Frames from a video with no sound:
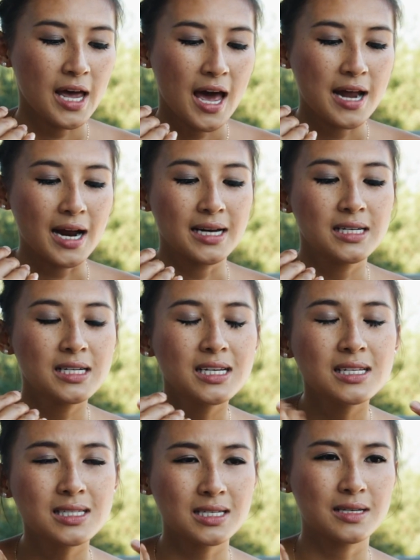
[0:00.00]
and I
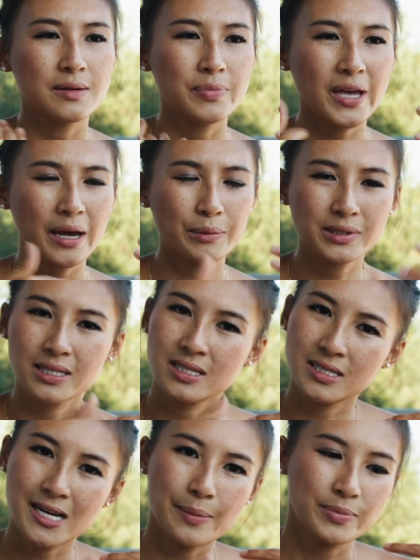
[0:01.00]
need to be able to
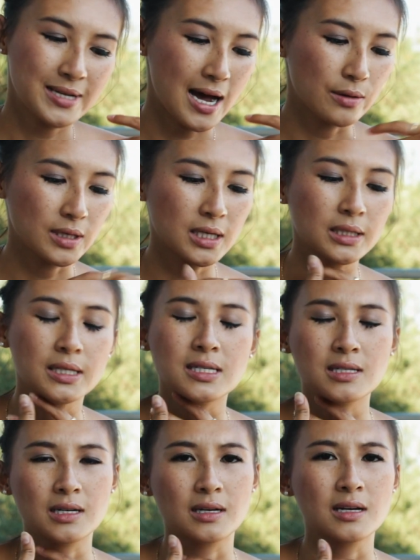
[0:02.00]
step down and
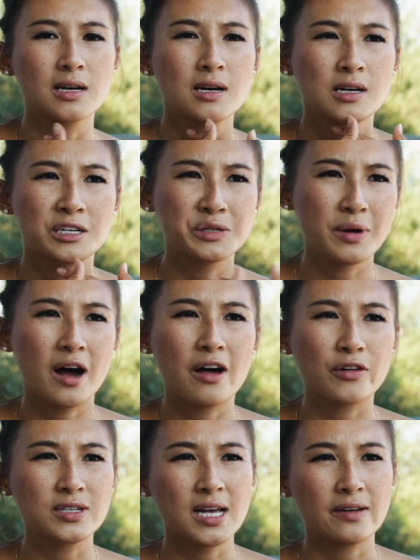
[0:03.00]
listen to what
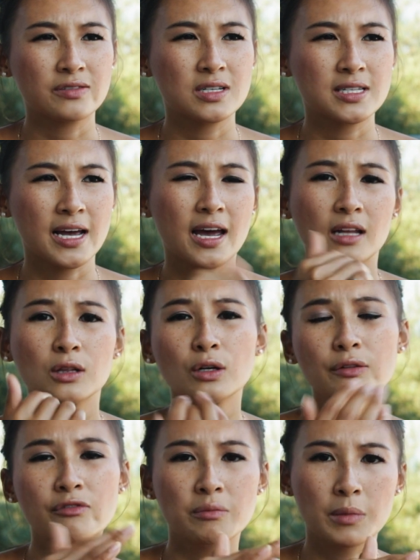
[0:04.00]
others have to say and
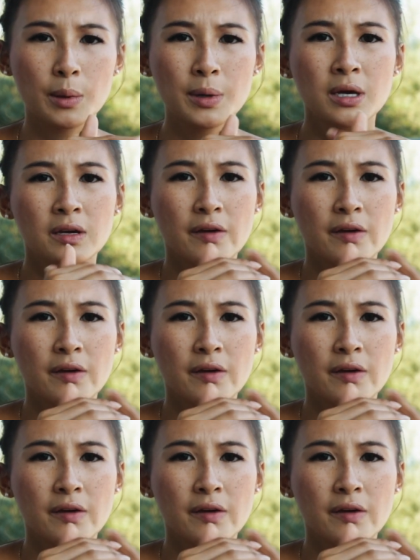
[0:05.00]
learn from them.